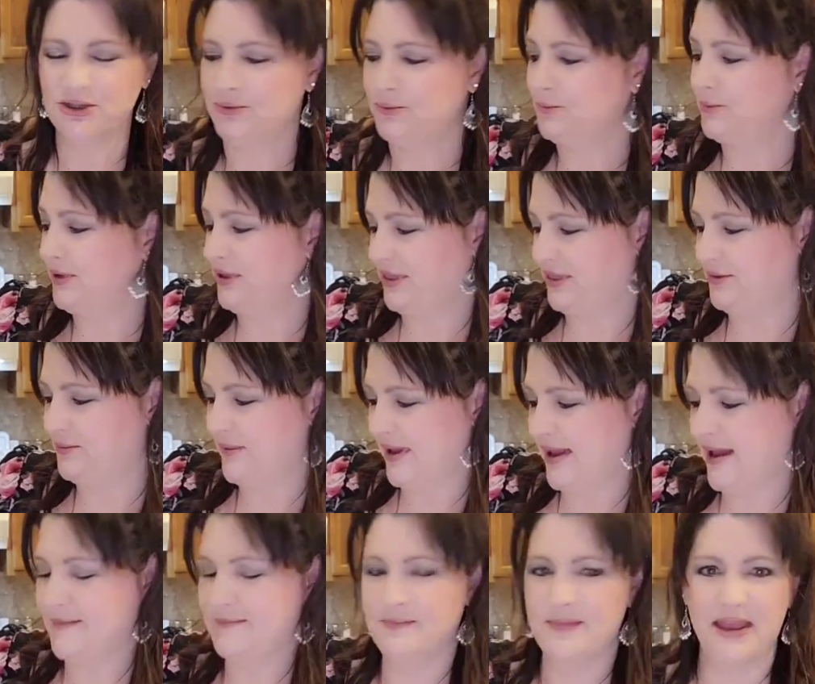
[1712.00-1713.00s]
with the way
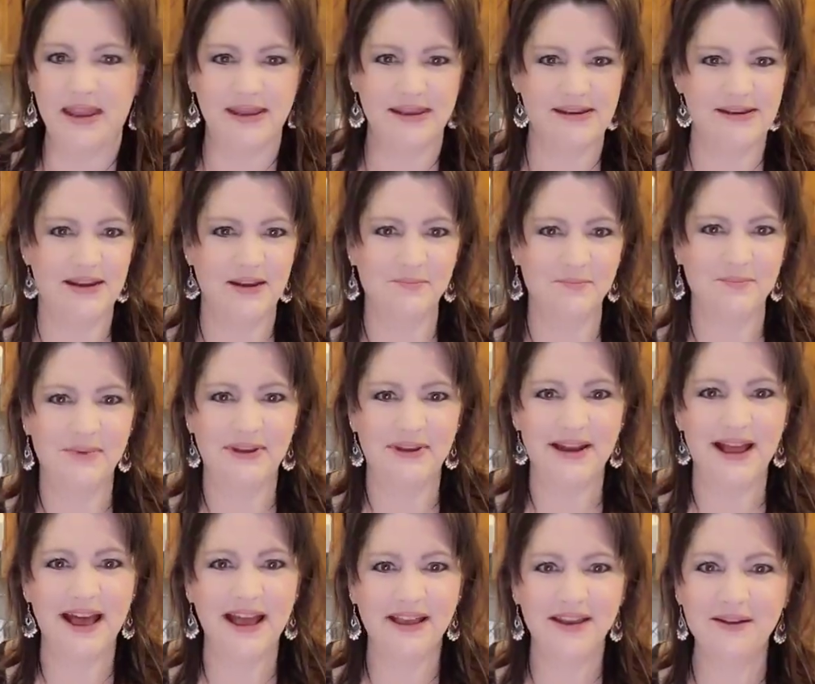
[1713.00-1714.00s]
I'm making it. But
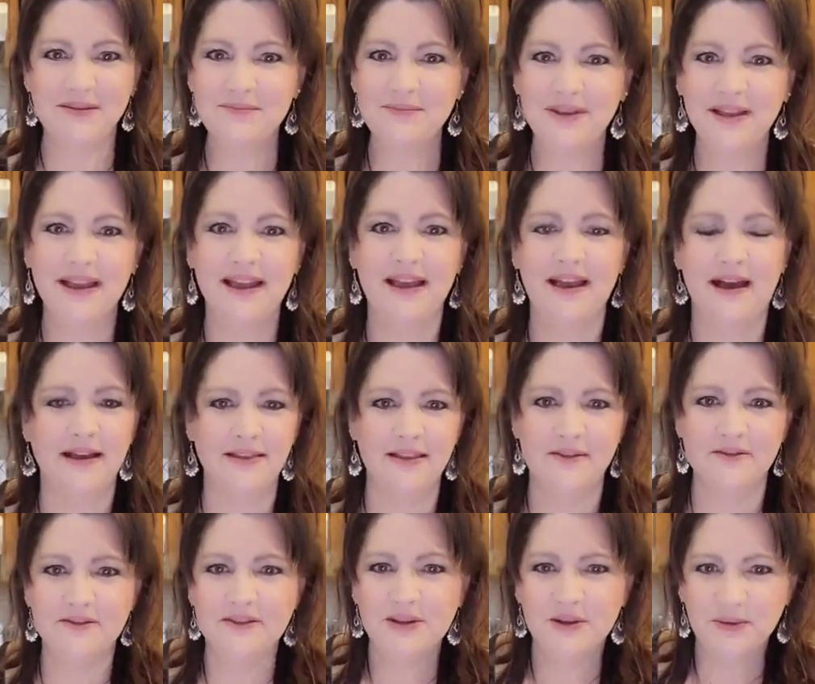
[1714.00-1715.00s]
I
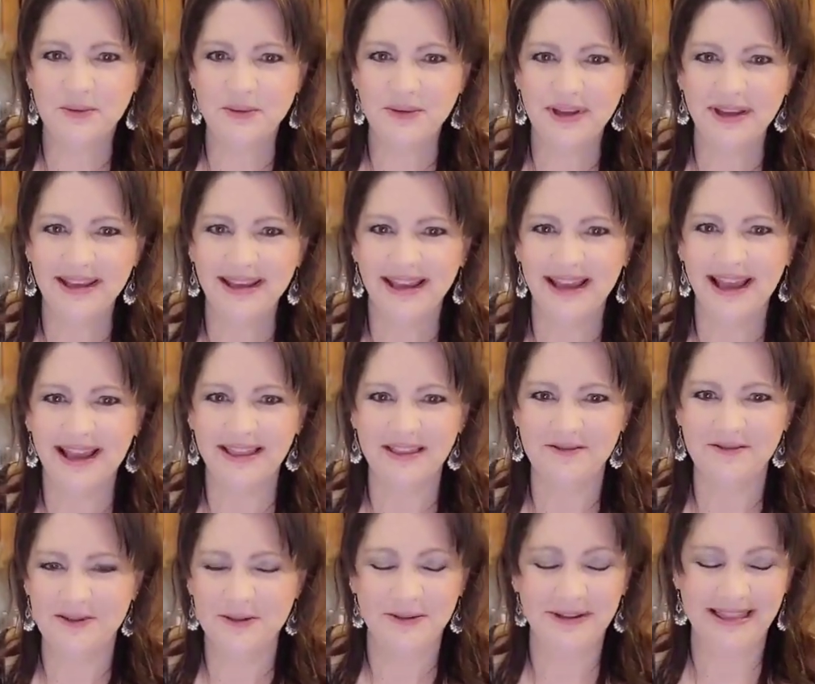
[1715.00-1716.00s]
love dough. I love
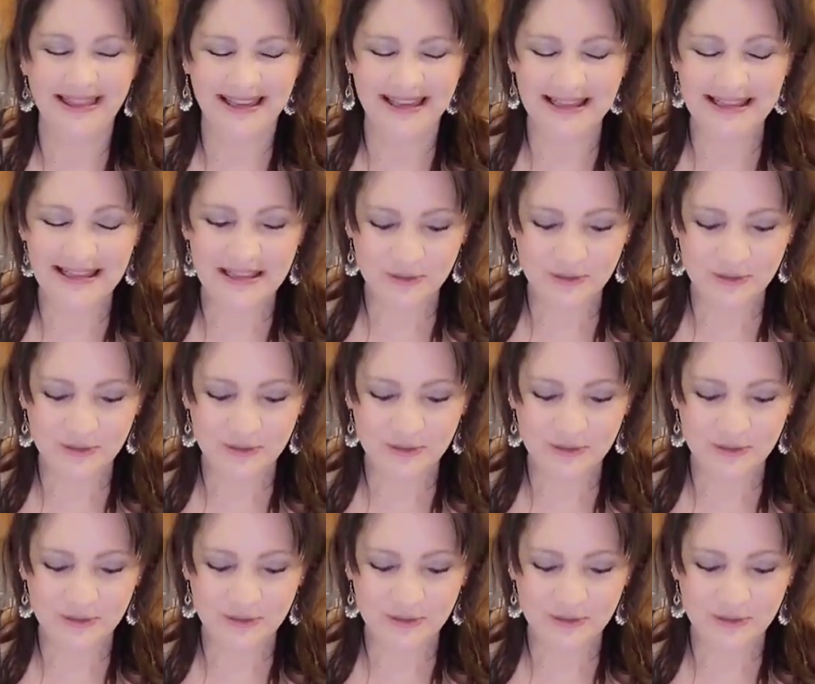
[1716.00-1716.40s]
doughy things.